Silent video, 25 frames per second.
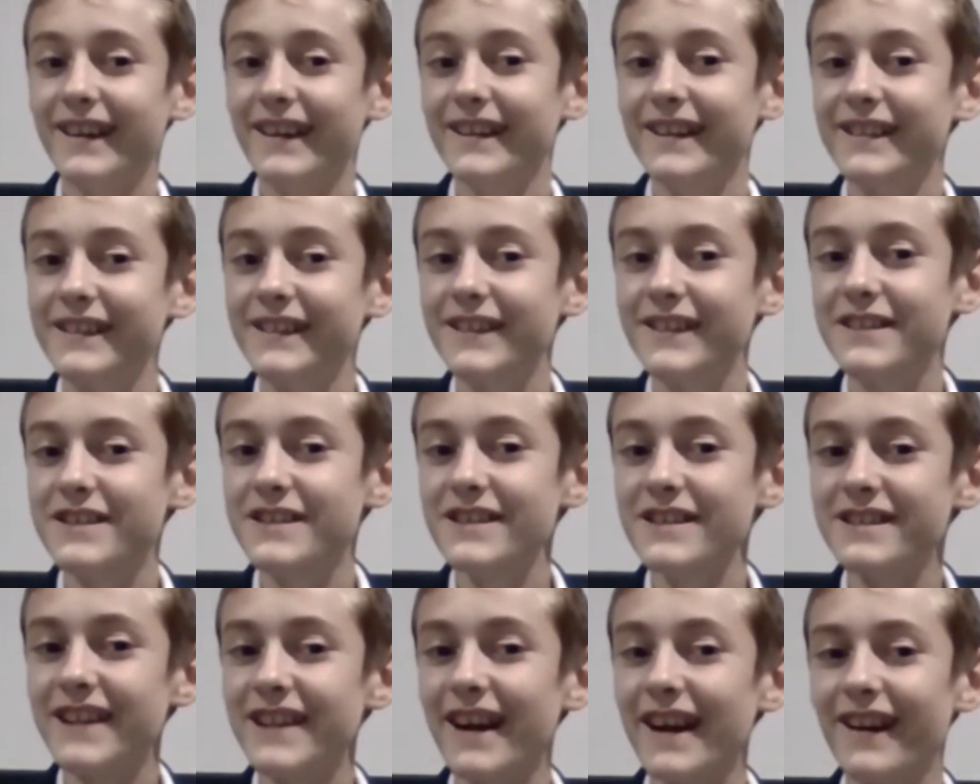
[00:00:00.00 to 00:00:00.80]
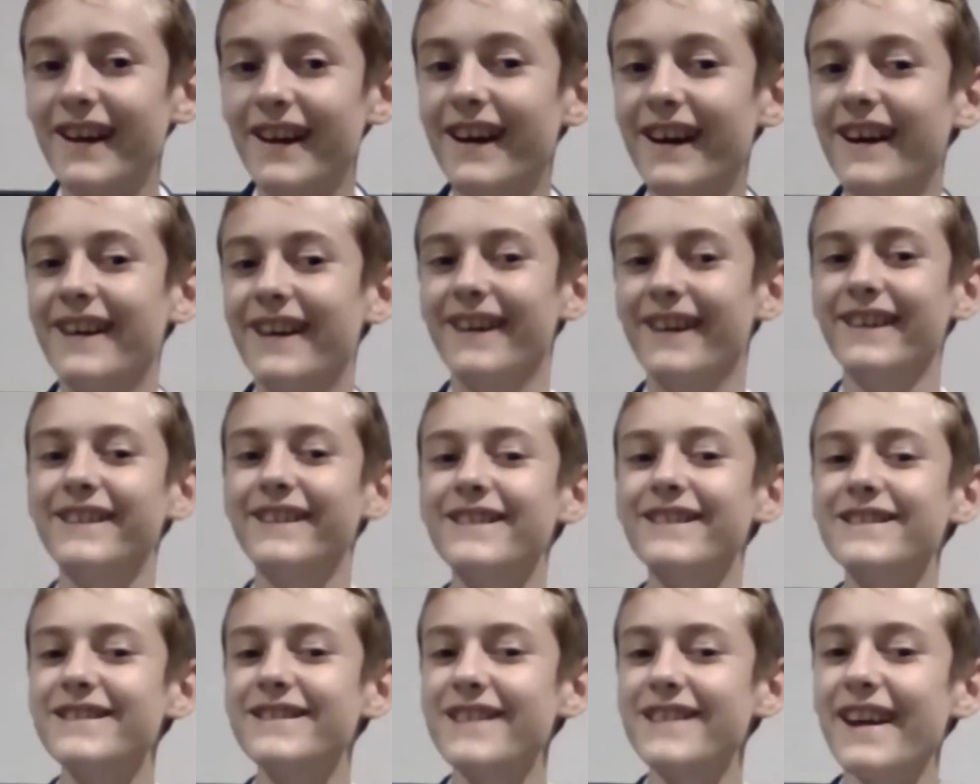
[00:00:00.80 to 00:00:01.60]
you just
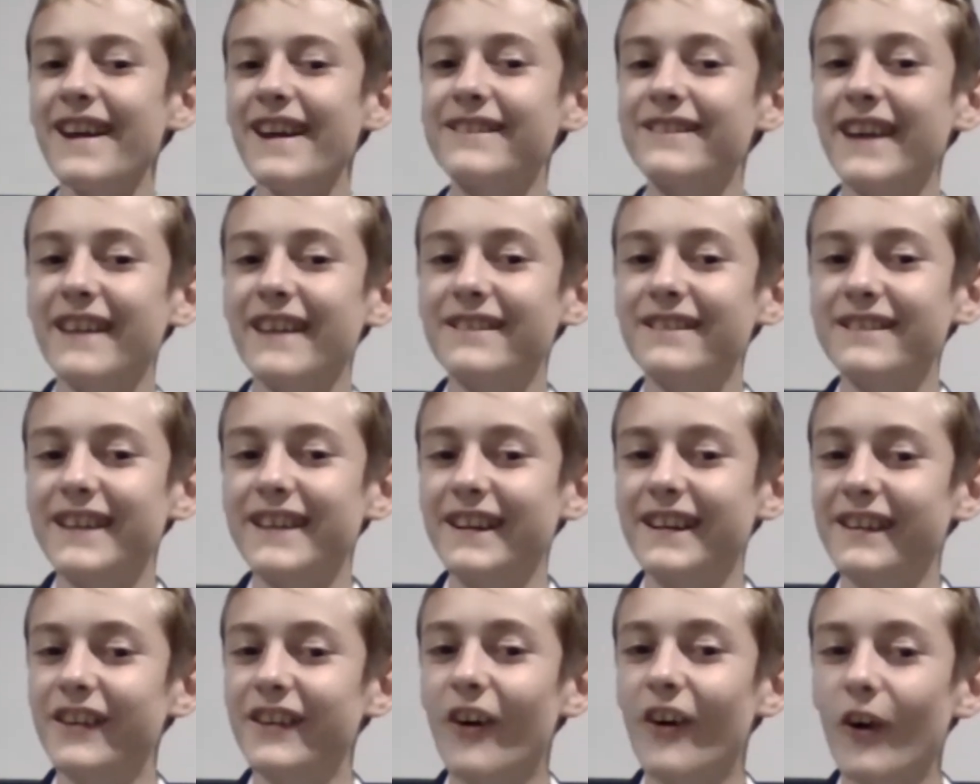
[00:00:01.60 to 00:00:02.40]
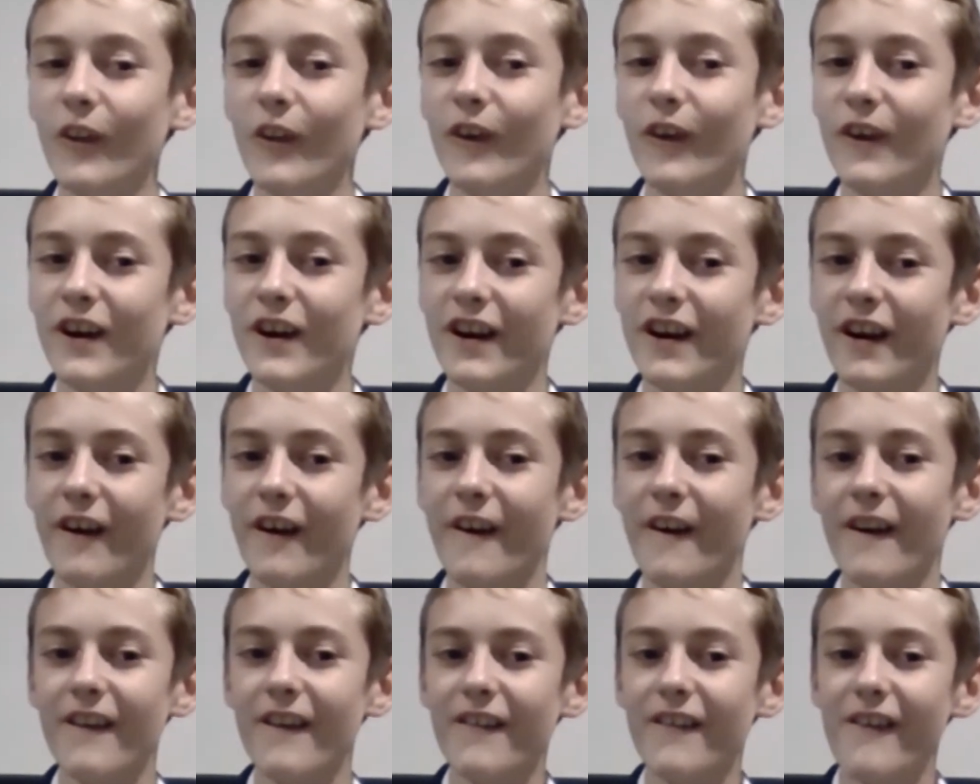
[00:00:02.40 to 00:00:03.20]
you just had testing not long
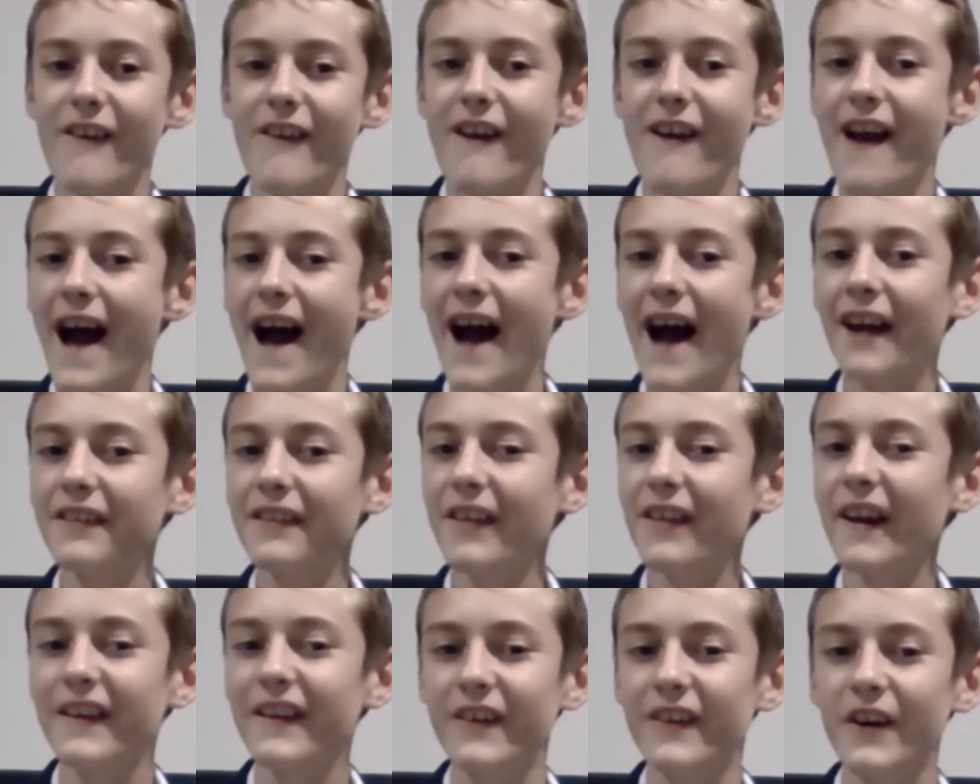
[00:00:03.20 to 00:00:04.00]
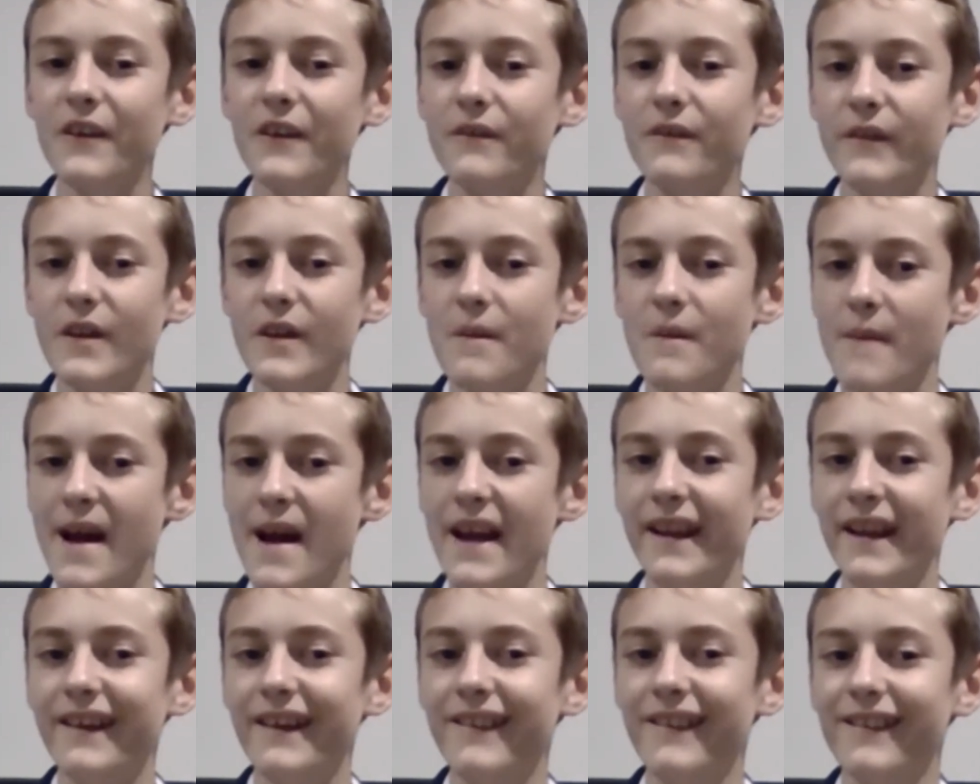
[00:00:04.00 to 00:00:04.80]
ago. How did that go for you,
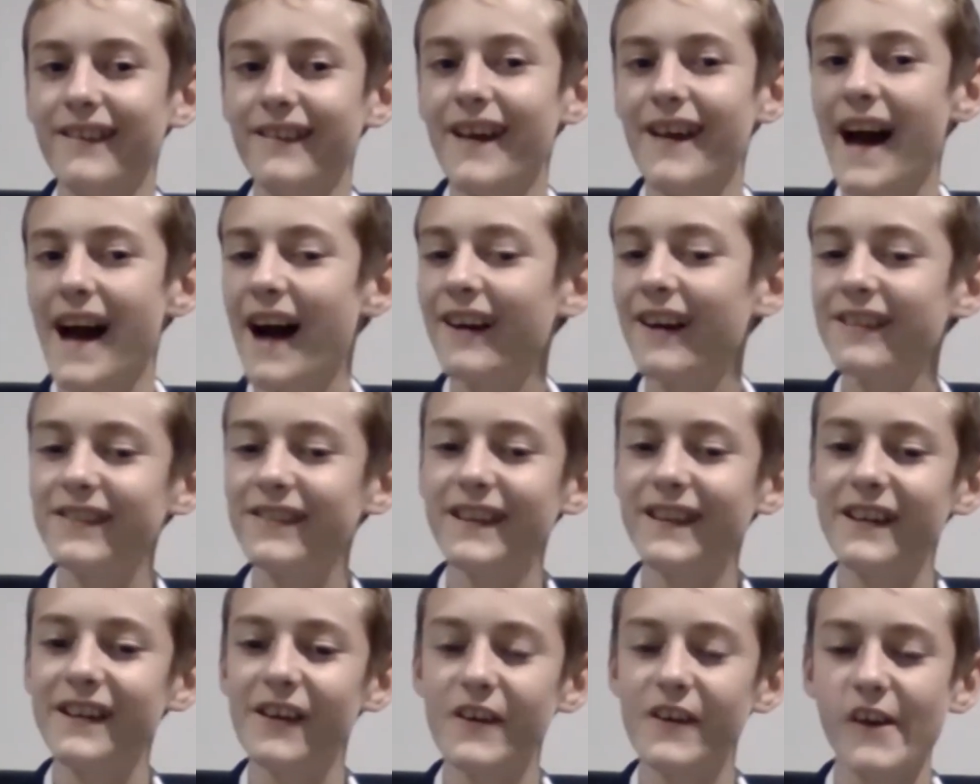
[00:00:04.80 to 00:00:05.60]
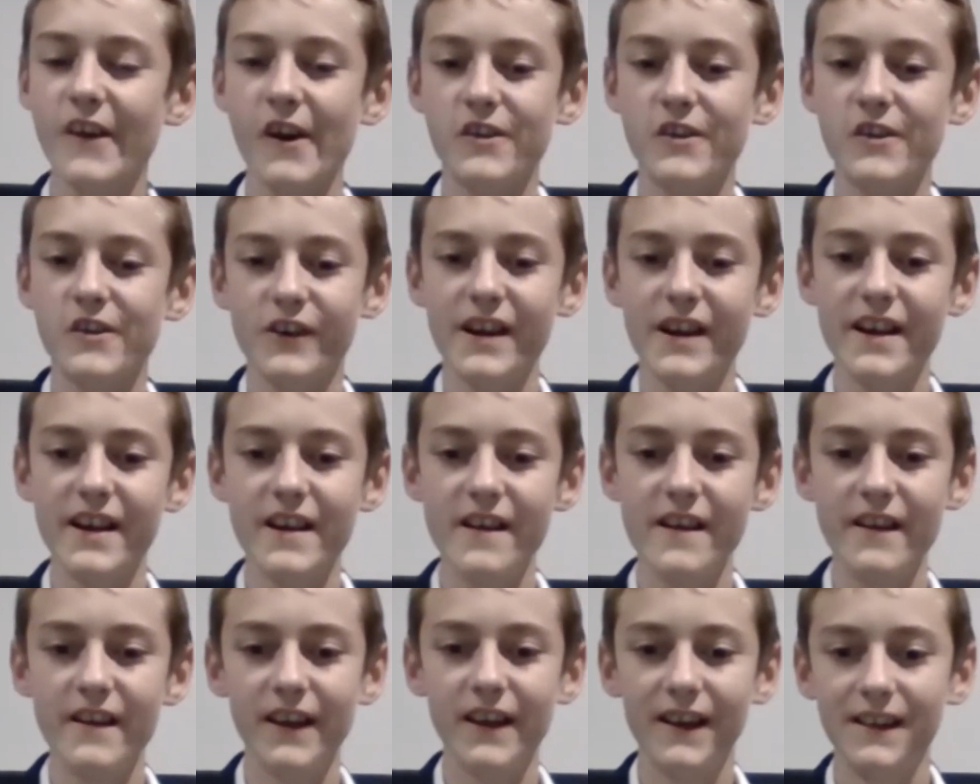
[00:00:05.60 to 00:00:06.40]
Nate? How did the yo-yo treat
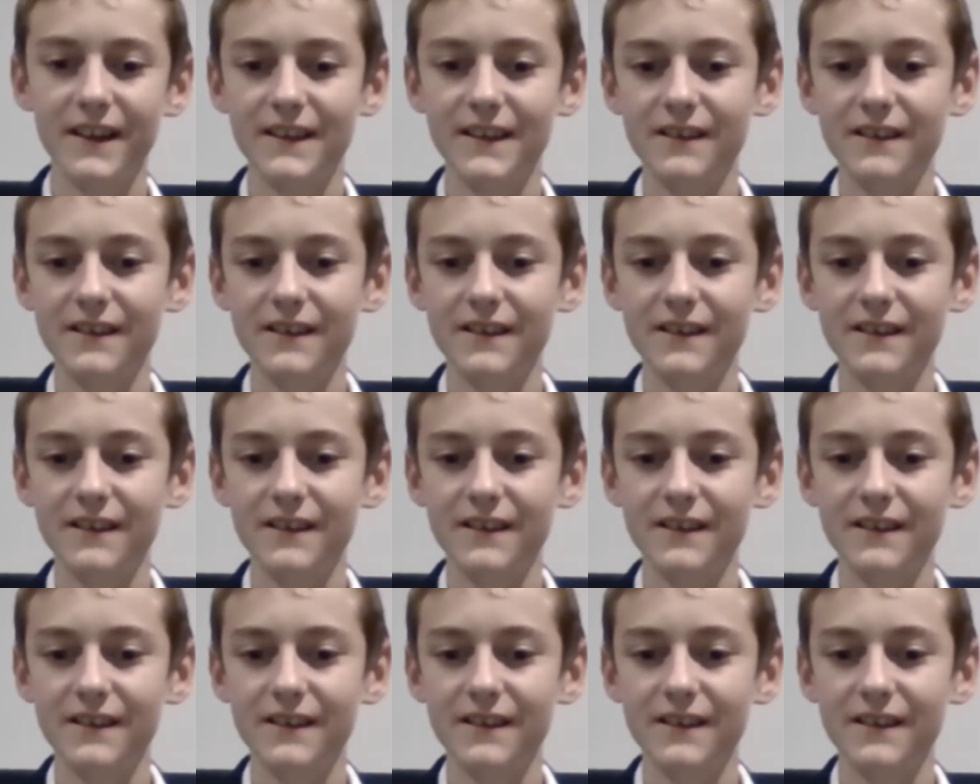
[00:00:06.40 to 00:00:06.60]
you?